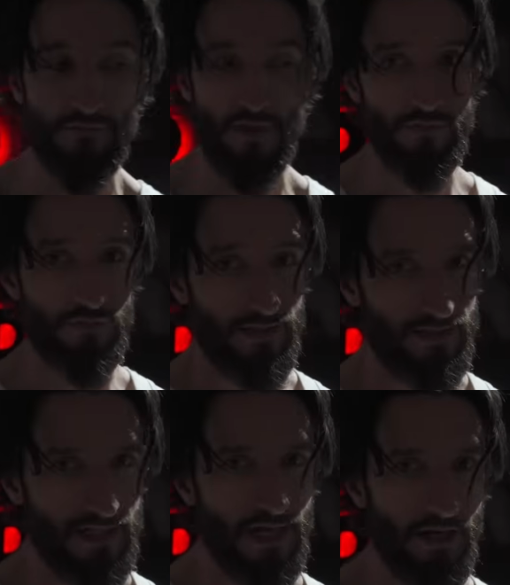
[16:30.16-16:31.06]
That's why I'm doing
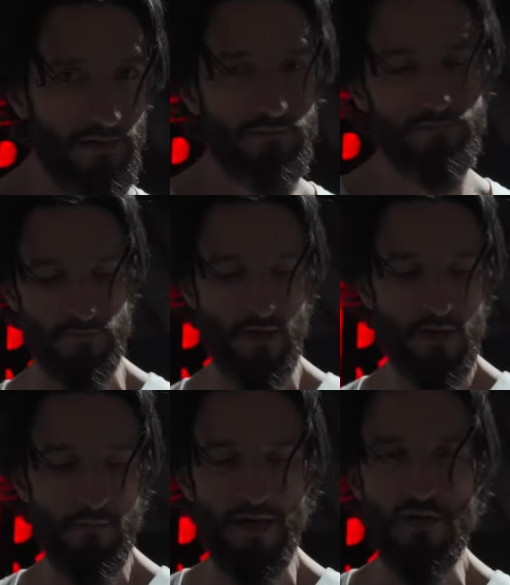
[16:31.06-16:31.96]
a decline, because
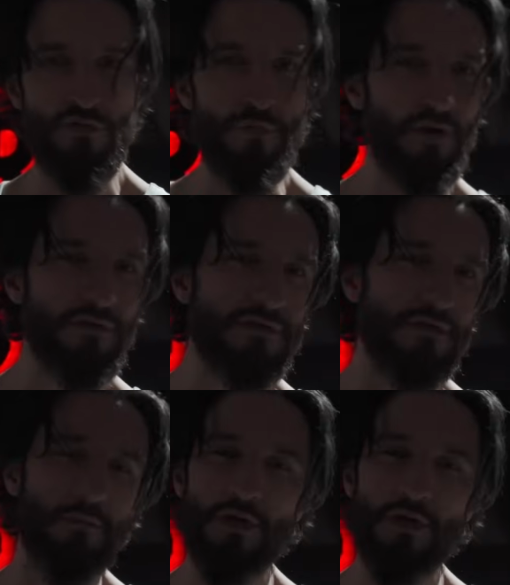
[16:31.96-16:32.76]
my humerus,